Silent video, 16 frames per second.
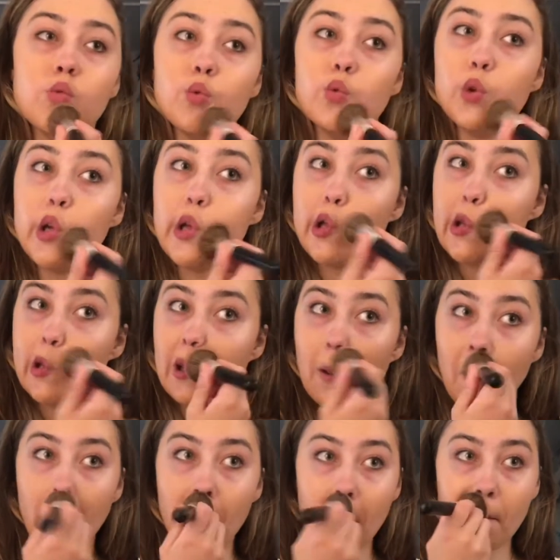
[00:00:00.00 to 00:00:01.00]
with
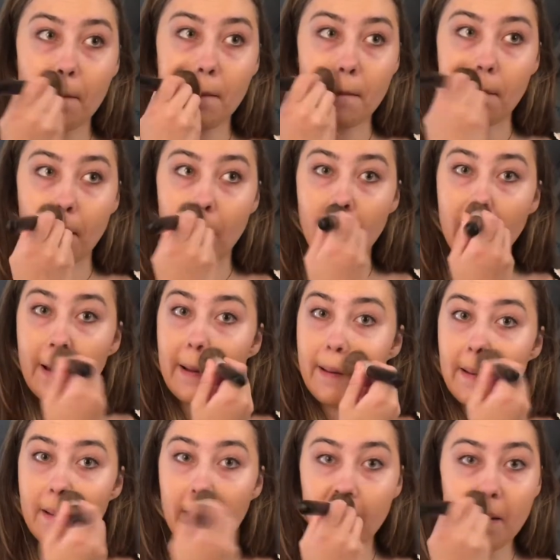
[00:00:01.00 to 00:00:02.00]

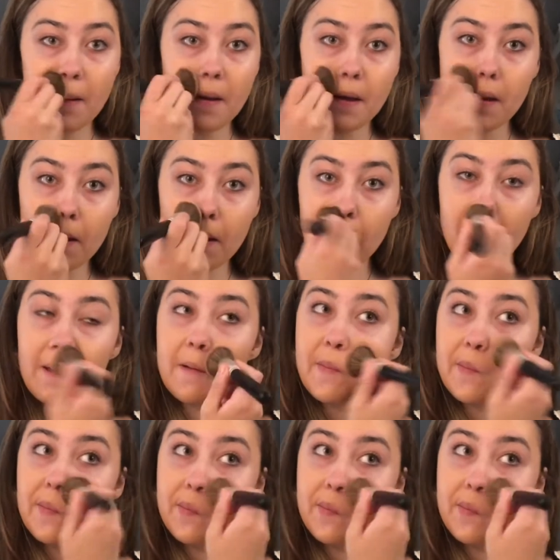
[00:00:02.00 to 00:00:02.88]
my